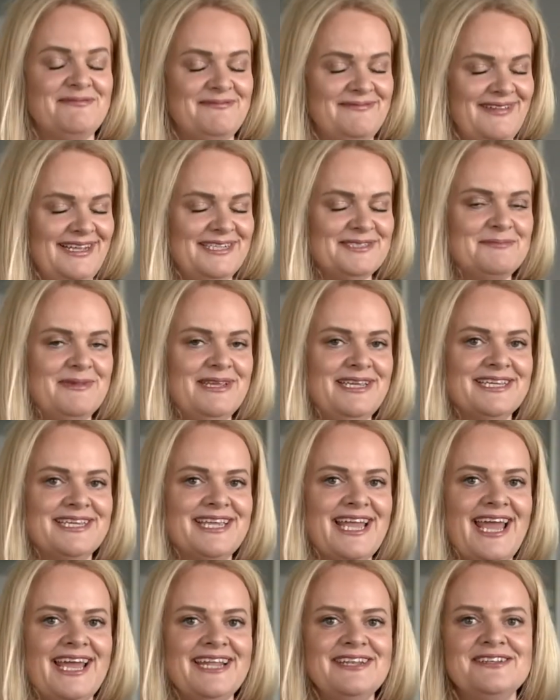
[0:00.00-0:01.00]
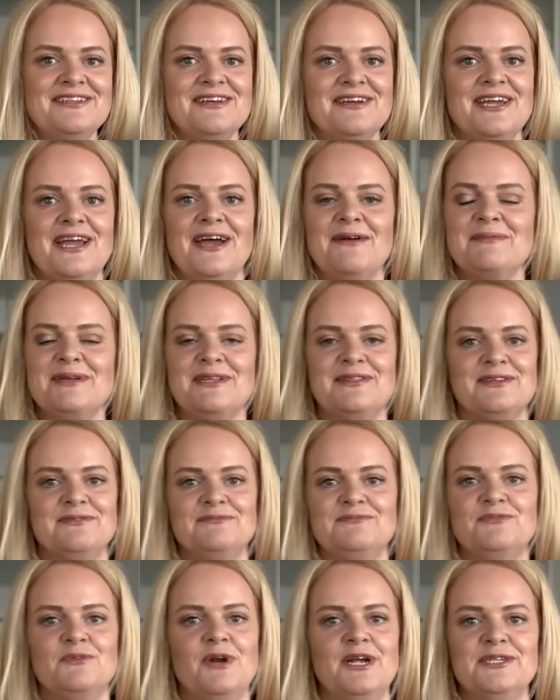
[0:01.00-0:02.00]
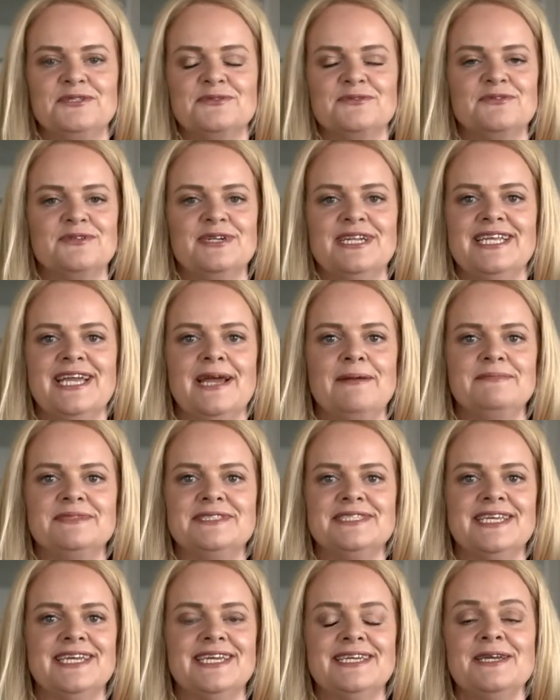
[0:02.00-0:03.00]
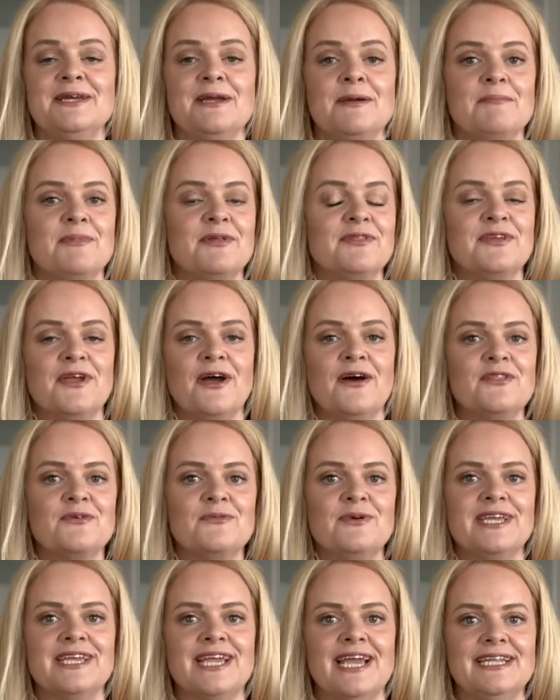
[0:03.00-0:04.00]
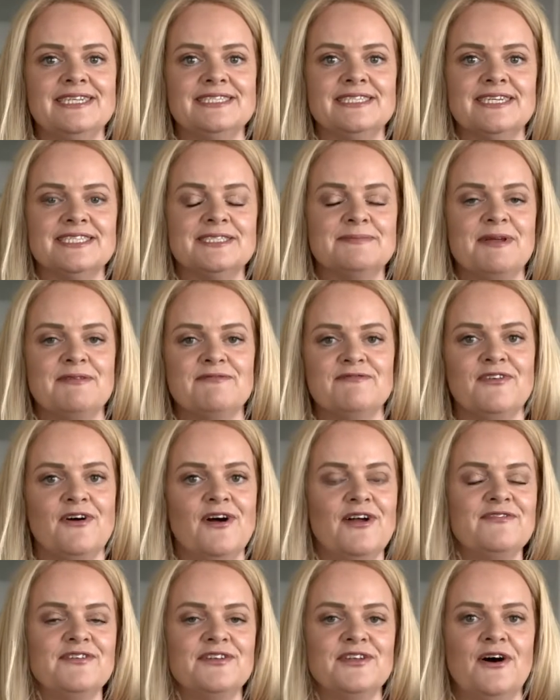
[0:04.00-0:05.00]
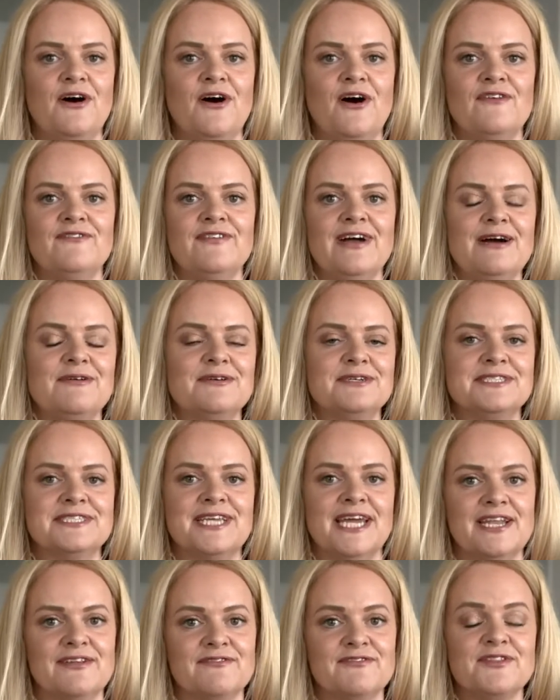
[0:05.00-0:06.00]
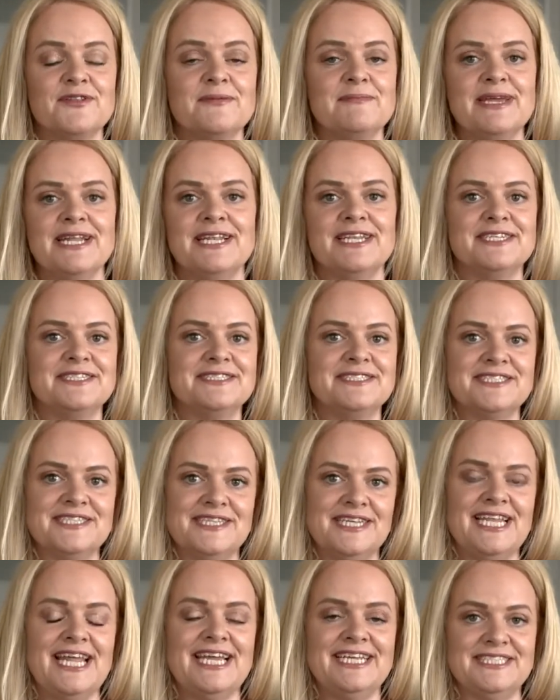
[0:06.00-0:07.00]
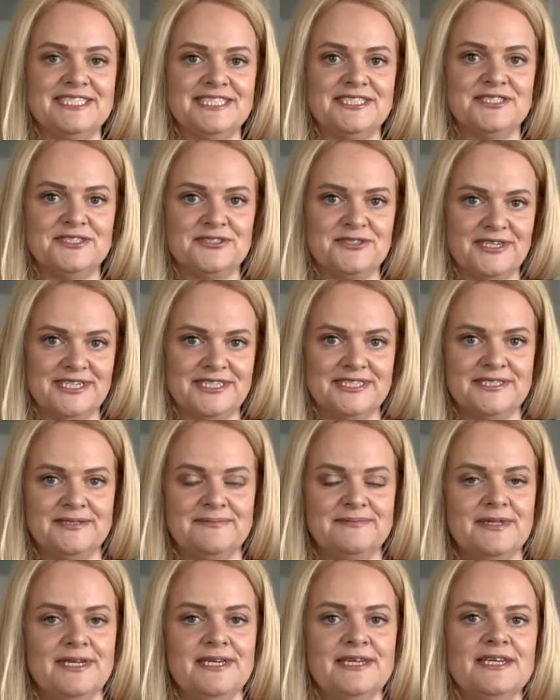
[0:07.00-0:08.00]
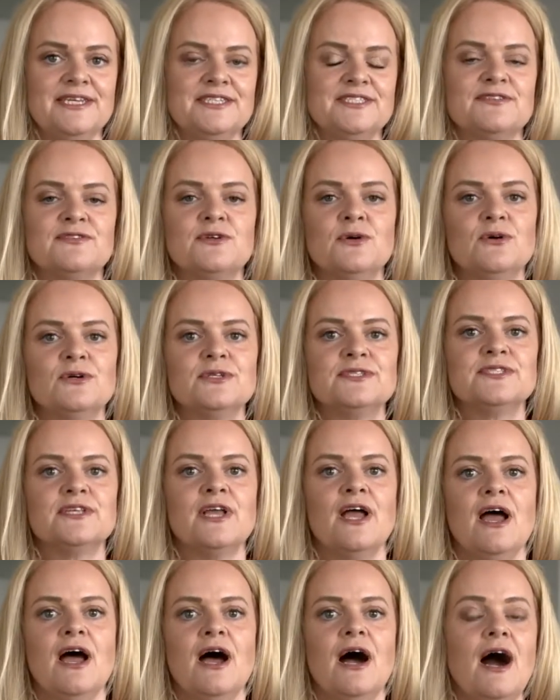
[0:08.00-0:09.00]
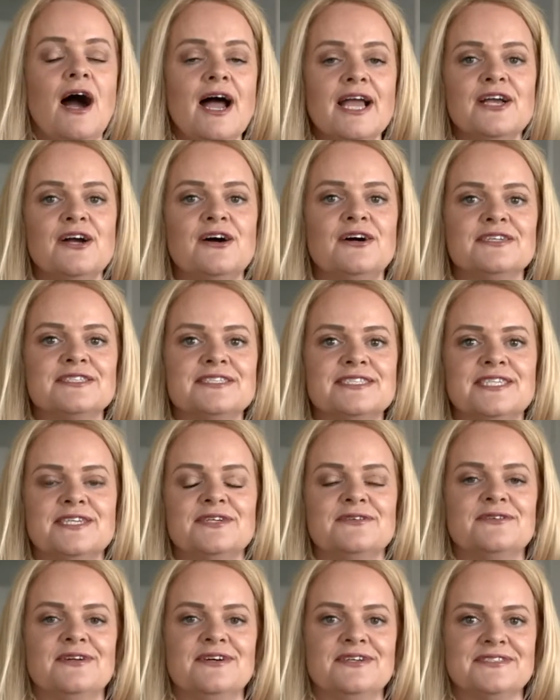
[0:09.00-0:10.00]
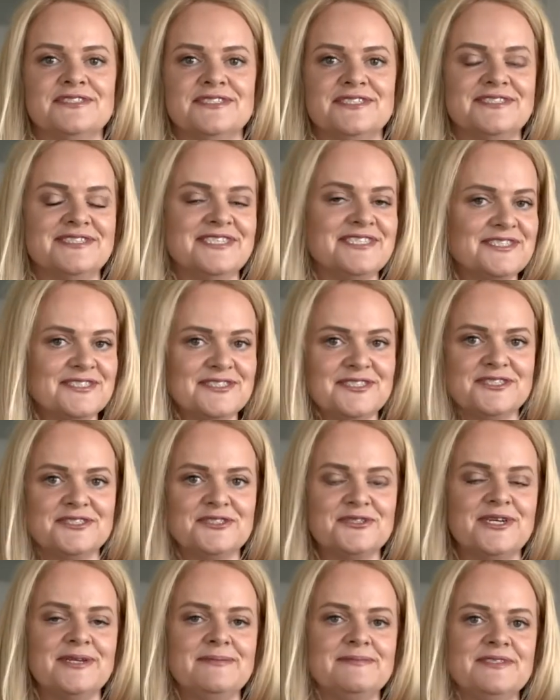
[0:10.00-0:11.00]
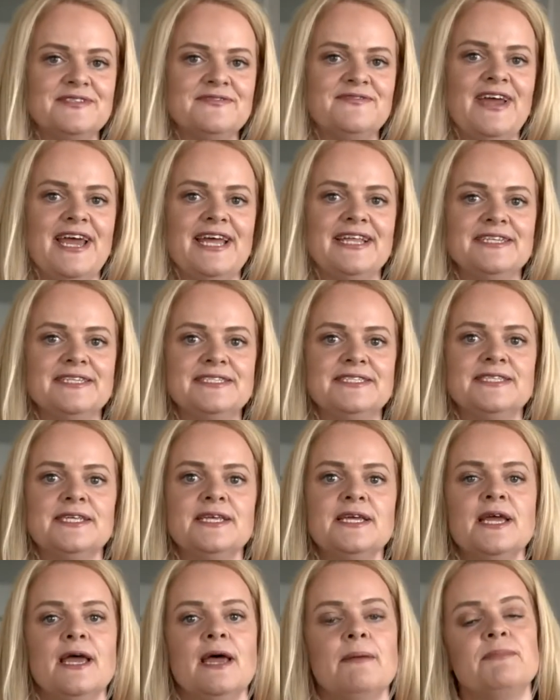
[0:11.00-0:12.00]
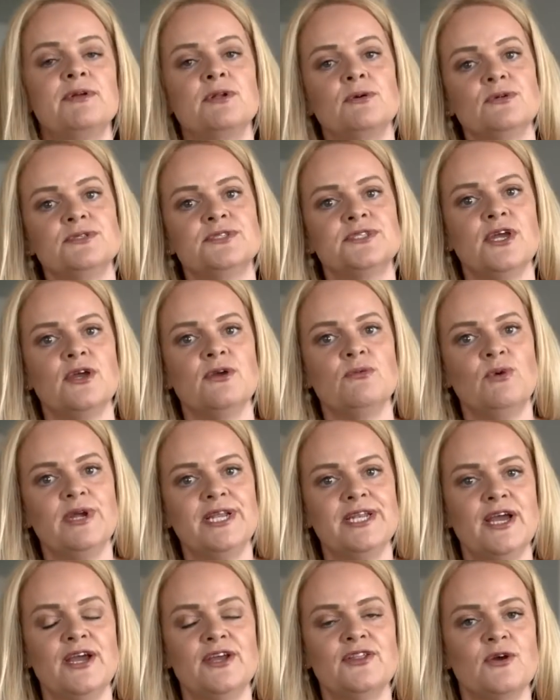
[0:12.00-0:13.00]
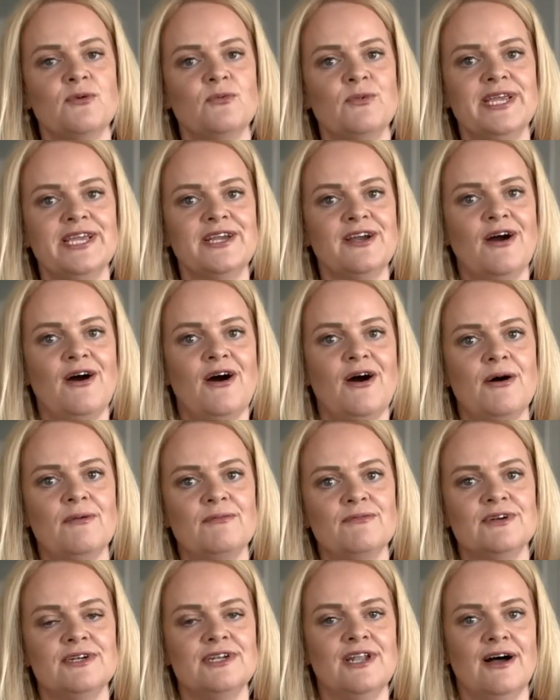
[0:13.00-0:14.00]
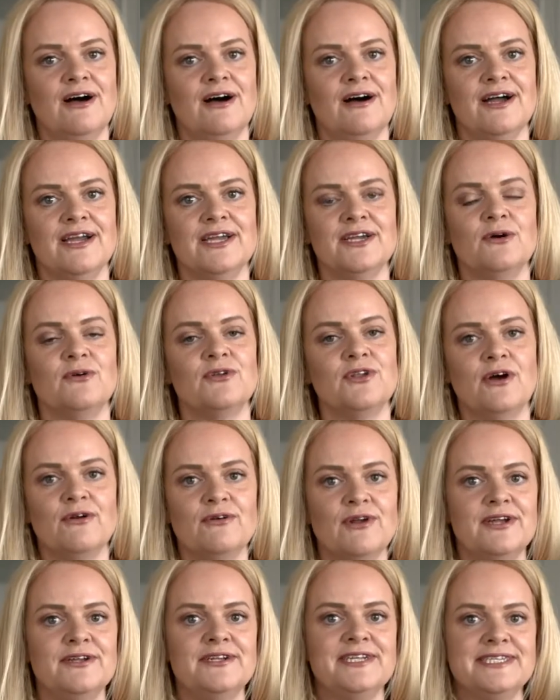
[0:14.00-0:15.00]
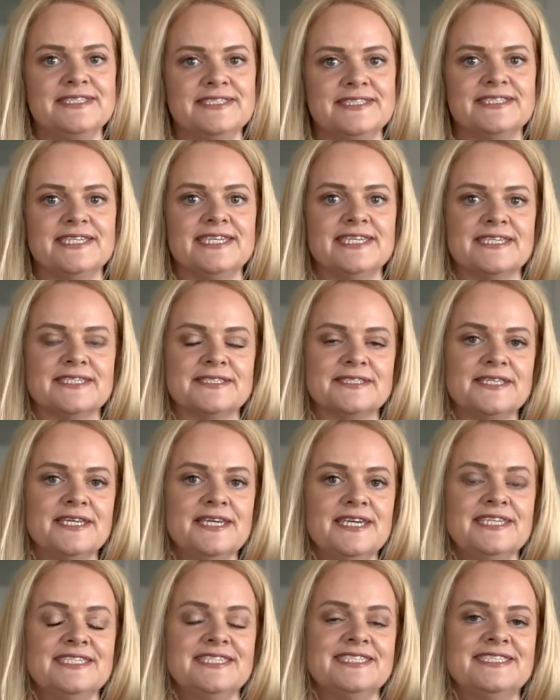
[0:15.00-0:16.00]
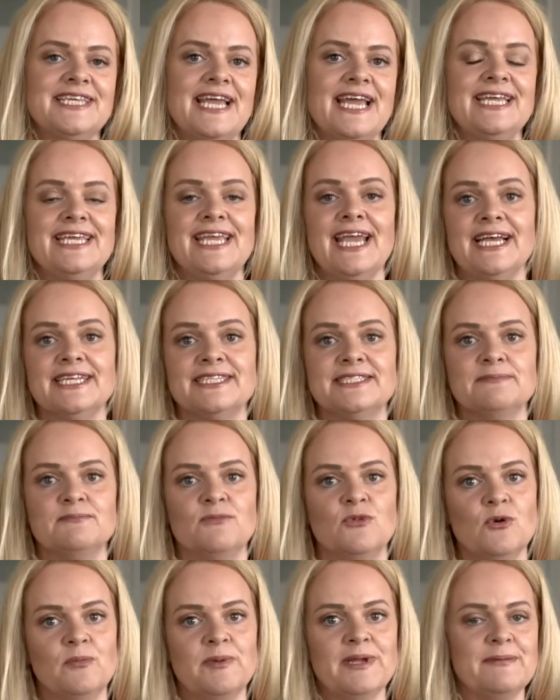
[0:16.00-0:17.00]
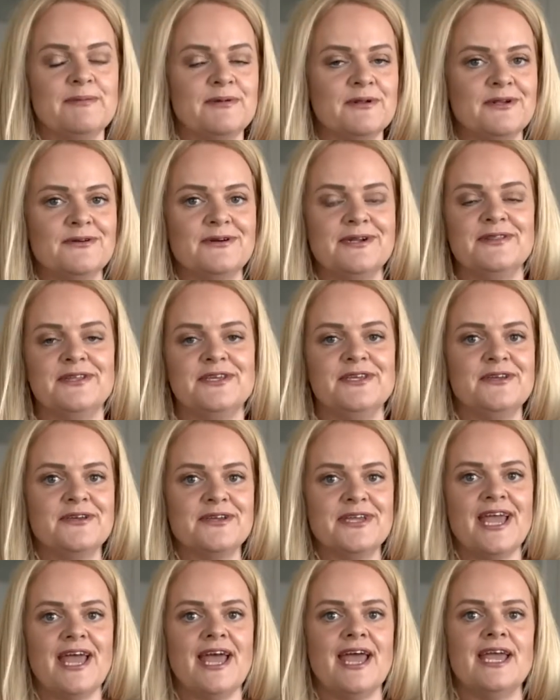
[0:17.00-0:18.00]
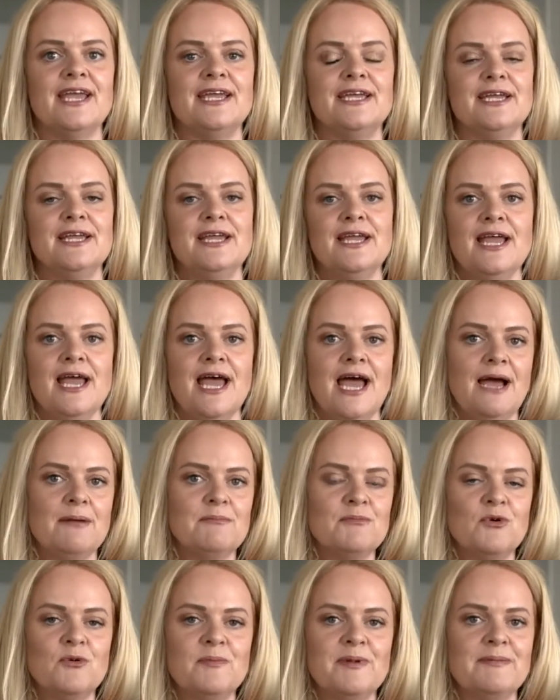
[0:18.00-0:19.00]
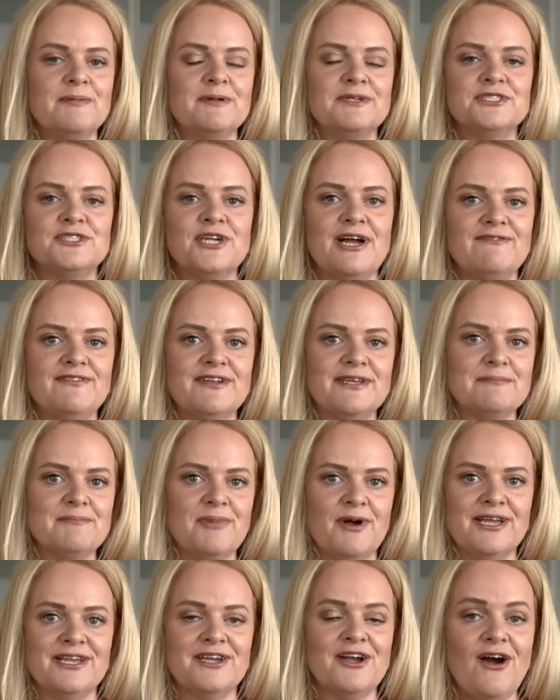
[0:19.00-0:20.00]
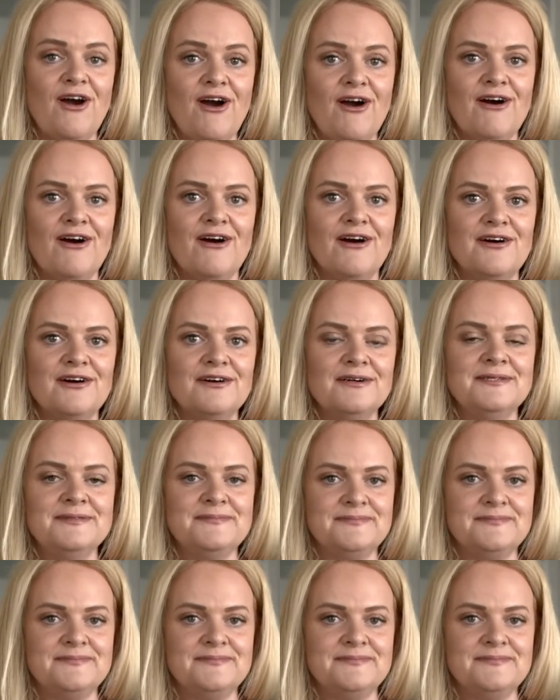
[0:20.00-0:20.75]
That's me again. I mean, the roads were really empty, but the other weekend I spent 5.5 hours getting from the Midlands to the Lake District. So of course, I can't see your answers. This is a streamed event. But also, we know that we can't rely on our own instincts to say, yes, more people are in the UK and more people are travelling by car.